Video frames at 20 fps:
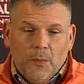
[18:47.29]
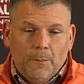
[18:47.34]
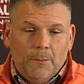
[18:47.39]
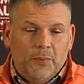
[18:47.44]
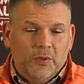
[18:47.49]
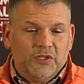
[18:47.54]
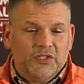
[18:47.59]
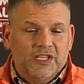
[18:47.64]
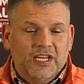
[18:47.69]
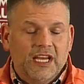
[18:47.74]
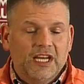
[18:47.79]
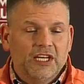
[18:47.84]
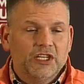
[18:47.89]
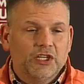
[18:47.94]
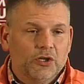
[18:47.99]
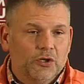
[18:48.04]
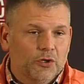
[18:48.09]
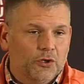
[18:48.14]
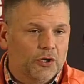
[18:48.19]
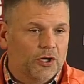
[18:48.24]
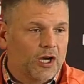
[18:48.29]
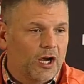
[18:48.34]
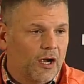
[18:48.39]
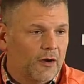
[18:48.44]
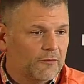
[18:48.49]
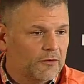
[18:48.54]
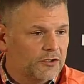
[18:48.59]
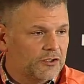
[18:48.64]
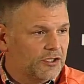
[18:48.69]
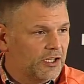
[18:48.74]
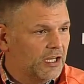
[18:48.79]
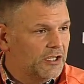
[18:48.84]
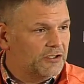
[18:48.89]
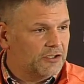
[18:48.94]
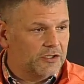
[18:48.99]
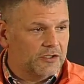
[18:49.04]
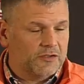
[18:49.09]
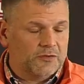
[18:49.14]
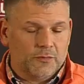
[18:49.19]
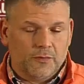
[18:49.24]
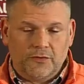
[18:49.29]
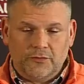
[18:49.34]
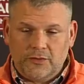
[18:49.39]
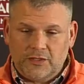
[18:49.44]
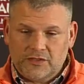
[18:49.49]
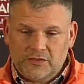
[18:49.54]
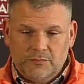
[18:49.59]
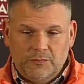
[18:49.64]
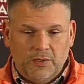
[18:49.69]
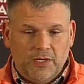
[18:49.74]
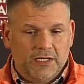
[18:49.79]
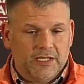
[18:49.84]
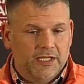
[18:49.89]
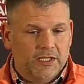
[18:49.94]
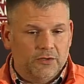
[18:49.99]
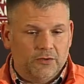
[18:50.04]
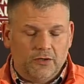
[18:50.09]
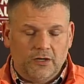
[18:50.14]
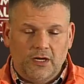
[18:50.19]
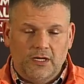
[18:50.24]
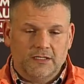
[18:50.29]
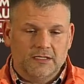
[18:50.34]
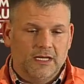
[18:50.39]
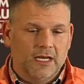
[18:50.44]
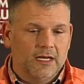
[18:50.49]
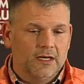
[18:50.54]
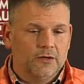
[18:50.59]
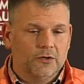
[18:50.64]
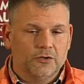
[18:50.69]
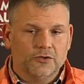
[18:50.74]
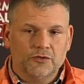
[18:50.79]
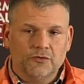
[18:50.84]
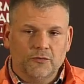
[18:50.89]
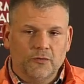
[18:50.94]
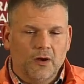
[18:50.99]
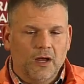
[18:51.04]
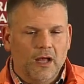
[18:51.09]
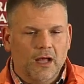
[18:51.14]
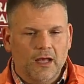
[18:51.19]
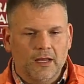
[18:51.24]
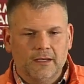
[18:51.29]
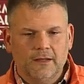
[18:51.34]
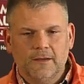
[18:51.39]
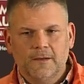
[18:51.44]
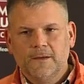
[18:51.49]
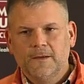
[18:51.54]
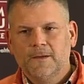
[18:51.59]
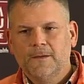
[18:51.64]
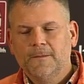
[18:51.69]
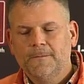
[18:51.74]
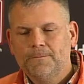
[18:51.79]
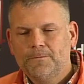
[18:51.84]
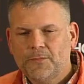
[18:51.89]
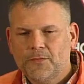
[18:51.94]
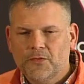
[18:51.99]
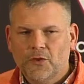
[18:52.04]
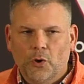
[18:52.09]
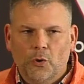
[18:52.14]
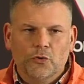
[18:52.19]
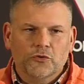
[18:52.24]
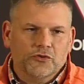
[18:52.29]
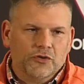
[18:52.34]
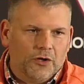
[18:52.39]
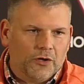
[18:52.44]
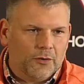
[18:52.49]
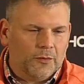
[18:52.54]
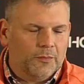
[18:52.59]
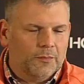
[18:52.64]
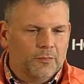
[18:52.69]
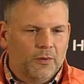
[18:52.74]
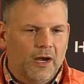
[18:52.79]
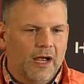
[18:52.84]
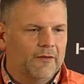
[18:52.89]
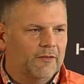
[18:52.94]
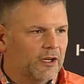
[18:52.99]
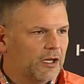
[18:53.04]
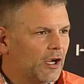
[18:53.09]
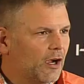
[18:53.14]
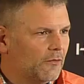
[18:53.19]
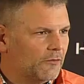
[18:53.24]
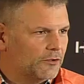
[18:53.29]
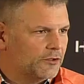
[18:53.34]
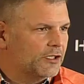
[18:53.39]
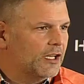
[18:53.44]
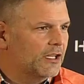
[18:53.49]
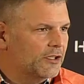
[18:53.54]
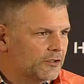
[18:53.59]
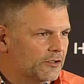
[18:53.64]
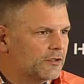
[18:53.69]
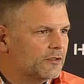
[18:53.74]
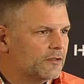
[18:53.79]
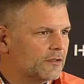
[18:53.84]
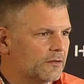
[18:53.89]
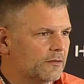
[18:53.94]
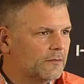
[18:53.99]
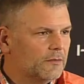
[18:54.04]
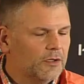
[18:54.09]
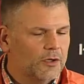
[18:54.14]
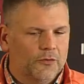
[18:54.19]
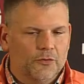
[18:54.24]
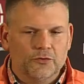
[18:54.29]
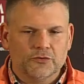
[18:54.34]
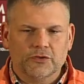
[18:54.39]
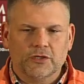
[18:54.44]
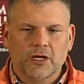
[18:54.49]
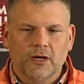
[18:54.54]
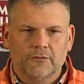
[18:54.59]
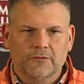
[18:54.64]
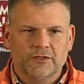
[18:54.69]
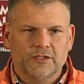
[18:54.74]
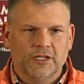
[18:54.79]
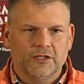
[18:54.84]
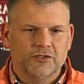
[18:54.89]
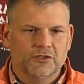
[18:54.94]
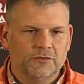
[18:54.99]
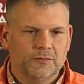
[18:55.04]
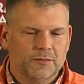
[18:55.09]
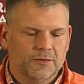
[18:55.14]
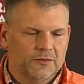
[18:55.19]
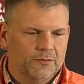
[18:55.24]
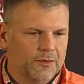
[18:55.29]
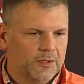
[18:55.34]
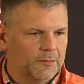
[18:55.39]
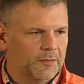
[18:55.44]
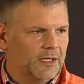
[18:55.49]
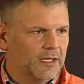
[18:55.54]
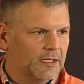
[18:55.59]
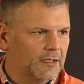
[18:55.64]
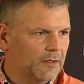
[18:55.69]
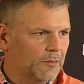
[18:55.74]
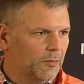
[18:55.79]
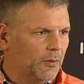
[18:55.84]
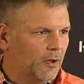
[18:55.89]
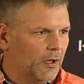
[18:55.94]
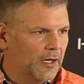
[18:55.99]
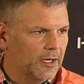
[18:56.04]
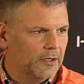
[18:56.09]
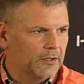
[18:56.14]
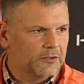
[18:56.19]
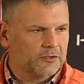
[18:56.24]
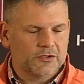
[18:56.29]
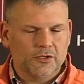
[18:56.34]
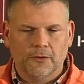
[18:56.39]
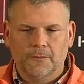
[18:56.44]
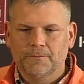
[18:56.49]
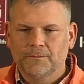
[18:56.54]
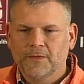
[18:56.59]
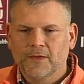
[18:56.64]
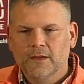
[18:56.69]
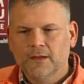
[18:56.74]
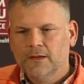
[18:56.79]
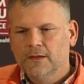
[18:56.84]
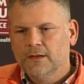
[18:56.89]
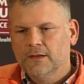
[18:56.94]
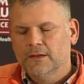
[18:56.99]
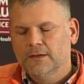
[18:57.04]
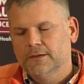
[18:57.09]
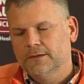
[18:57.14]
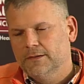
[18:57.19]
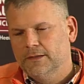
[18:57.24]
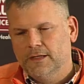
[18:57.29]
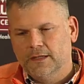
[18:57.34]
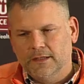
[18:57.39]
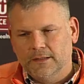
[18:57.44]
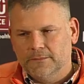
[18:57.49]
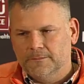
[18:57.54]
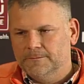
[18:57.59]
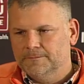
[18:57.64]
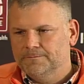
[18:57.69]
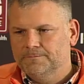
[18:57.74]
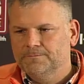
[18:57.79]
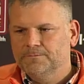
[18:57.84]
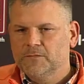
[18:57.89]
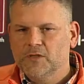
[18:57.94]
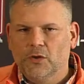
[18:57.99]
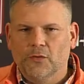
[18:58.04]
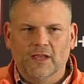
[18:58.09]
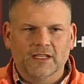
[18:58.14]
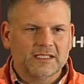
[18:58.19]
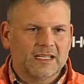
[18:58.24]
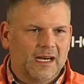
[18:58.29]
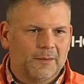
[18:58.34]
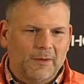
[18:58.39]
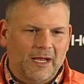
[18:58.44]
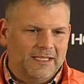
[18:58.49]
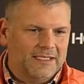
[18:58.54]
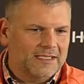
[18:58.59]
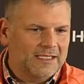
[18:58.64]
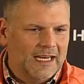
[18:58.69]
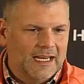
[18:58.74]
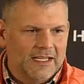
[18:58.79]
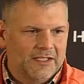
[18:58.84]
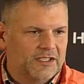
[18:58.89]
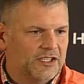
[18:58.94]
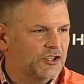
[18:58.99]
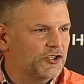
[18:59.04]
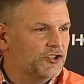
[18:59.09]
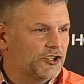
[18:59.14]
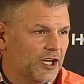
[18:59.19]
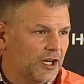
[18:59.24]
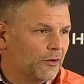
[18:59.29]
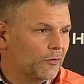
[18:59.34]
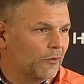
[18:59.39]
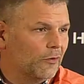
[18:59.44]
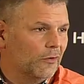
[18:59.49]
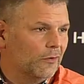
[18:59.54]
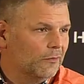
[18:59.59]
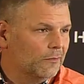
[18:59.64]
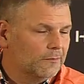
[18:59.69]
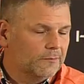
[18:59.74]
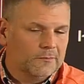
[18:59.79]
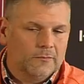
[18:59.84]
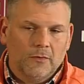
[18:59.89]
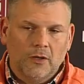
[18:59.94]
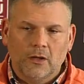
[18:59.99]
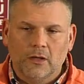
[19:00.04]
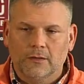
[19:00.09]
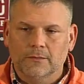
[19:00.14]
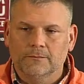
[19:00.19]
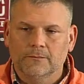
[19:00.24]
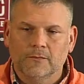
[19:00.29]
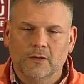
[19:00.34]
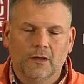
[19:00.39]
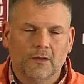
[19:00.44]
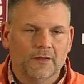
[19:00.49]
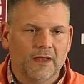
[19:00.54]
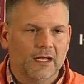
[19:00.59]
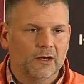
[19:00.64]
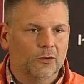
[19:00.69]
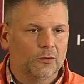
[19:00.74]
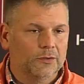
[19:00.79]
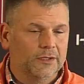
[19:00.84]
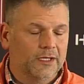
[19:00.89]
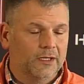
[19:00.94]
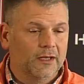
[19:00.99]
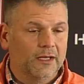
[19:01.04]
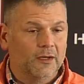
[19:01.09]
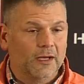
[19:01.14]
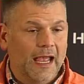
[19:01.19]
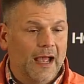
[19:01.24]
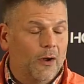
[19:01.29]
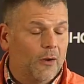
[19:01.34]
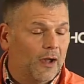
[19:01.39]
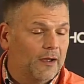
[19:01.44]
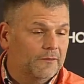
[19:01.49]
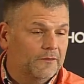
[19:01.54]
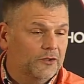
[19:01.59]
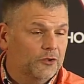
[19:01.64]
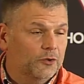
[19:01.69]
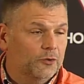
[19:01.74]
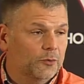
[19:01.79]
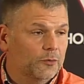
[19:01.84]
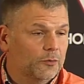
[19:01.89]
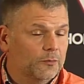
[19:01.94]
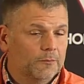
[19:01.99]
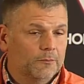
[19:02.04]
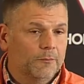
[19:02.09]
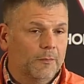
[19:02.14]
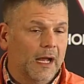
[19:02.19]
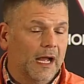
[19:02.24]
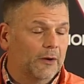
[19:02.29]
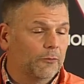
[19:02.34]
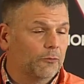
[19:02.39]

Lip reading: particular conversations, whether it's Bucky or Isaiah or Jerod, those are private conversations. You know, those are conversations between me and the player. So, you know, that's kind of my stance in general on that whole deal and how I view my